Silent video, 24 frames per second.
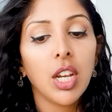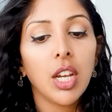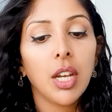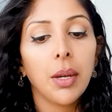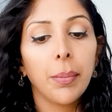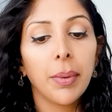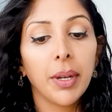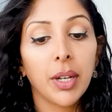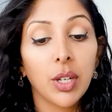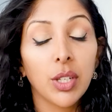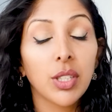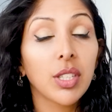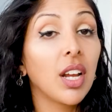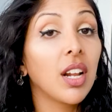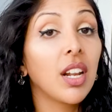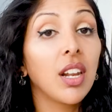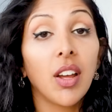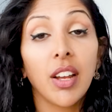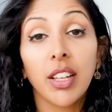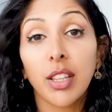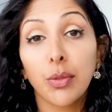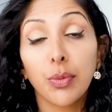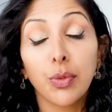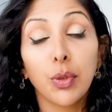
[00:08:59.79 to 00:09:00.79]
Because I
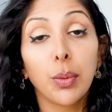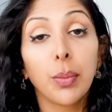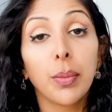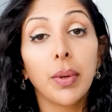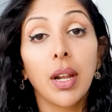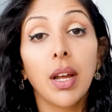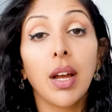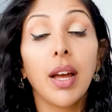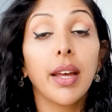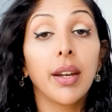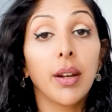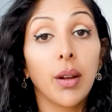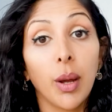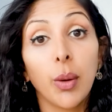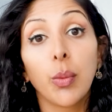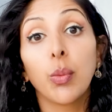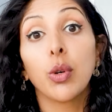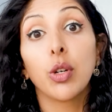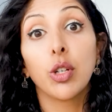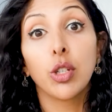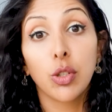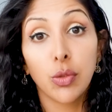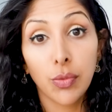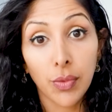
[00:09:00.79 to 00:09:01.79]
like the formula and I
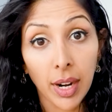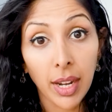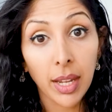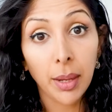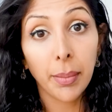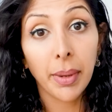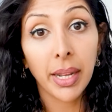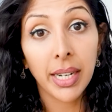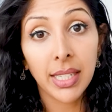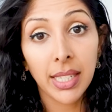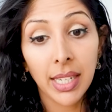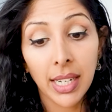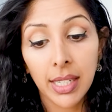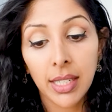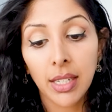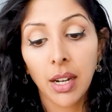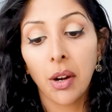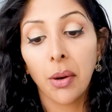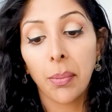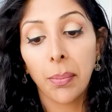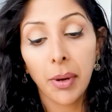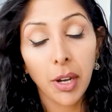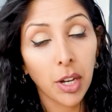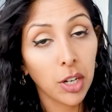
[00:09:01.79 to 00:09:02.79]
would recommend it. I
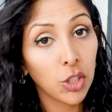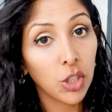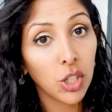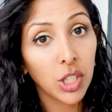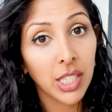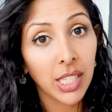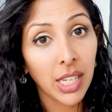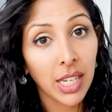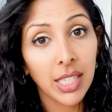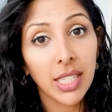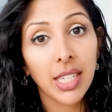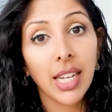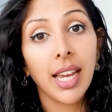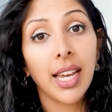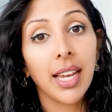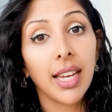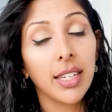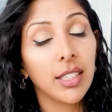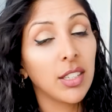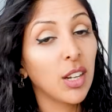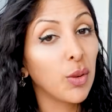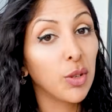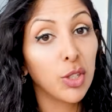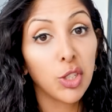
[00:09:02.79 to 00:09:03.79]
would purchase it
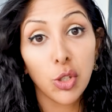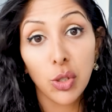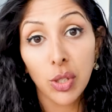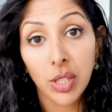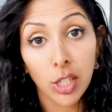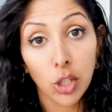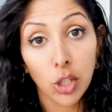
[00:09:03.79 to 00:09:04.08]
and I would use it